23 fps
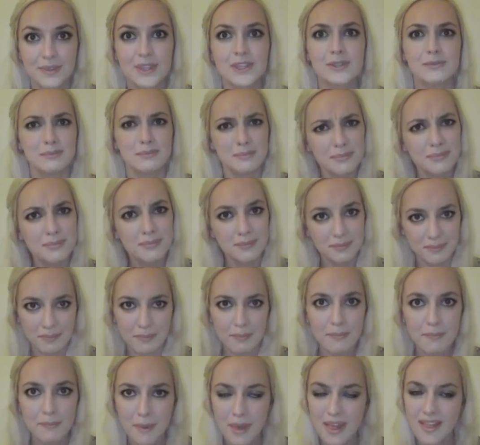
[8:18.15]
It's a
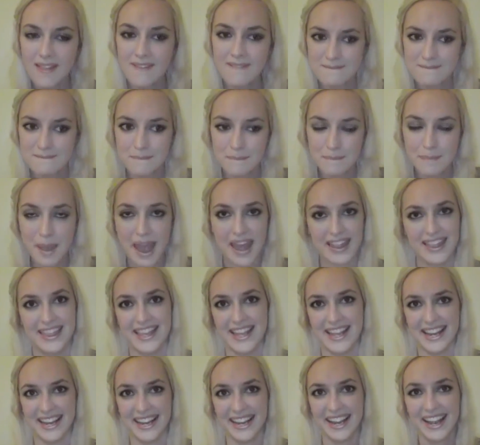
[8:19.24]
bad
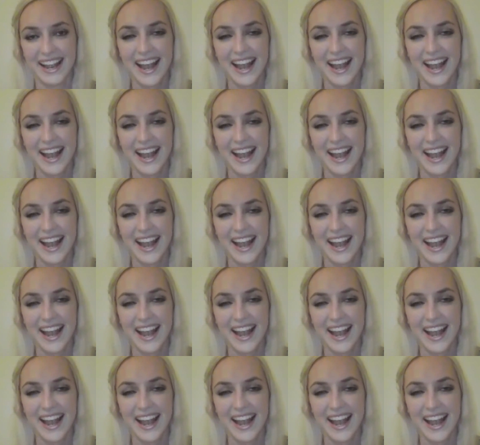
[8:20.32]
thing.